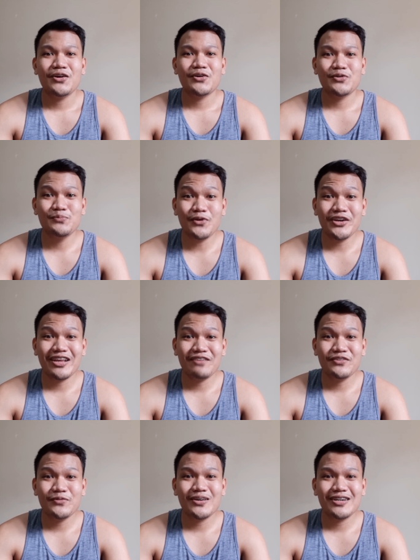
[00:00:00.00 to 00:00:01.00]
Good morning
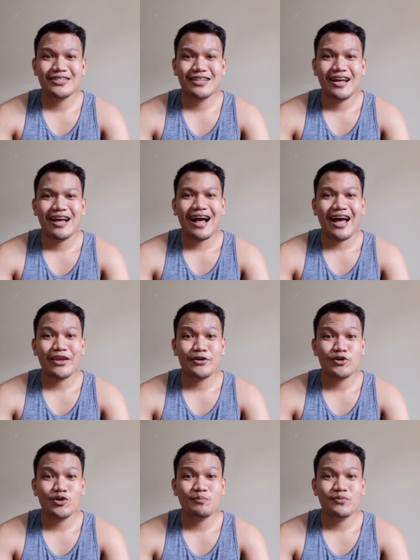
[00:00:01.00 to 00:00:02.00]
everyone! I
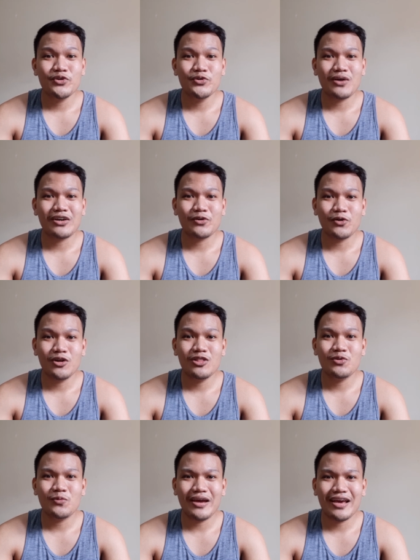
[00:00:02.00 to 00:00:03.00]
hope you are all
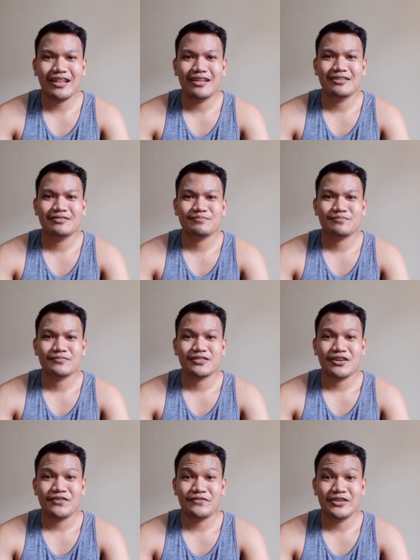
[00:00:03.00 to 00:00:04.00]
well.
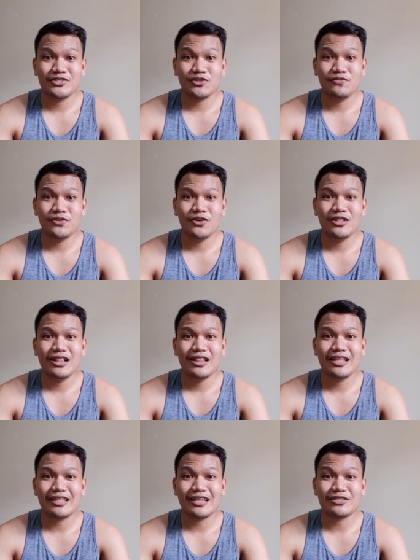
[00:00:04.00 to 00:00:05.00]
First of all,
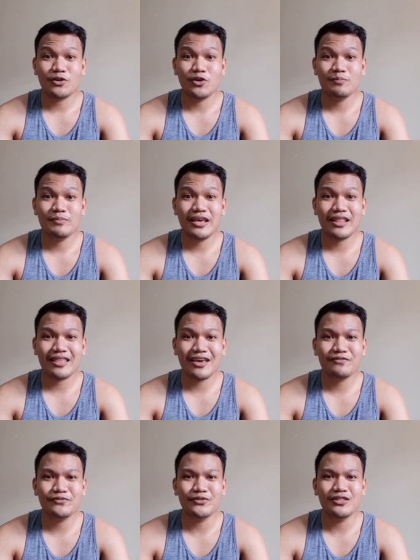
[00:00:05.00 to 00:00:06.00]
let us all be
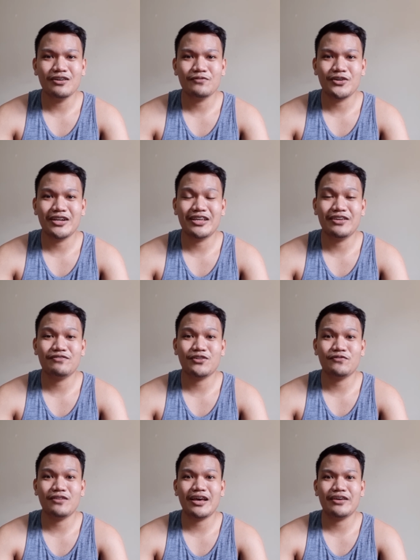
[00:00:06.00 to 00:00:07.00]
thankful for the gift
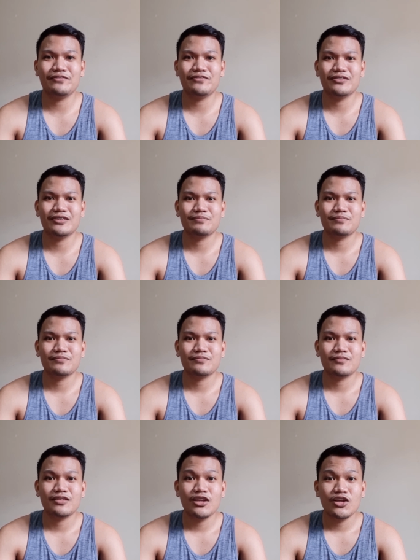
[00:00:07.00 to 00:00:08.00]
of life.
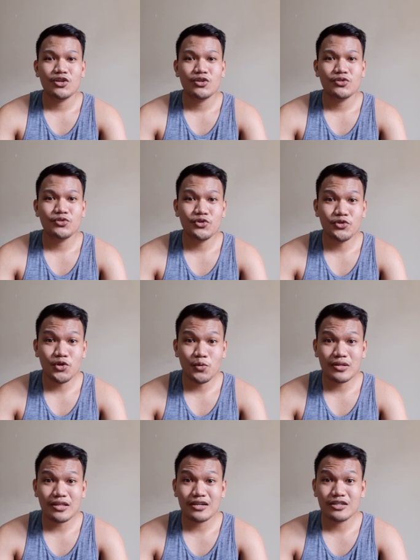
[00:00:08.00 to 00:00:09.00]
Do you know
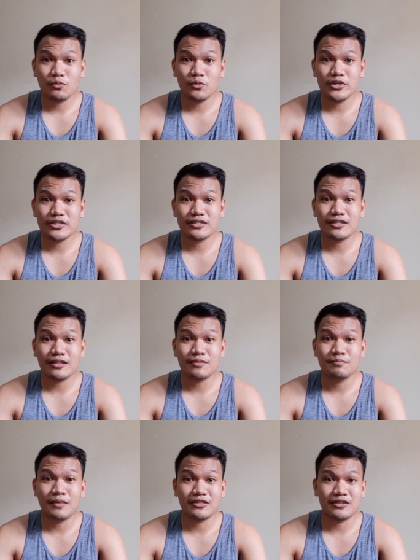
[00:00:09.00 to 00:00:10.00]
what are the words
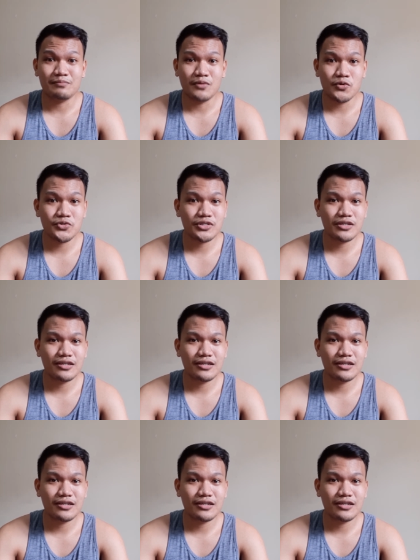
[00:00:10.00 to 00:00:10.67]
that matter most?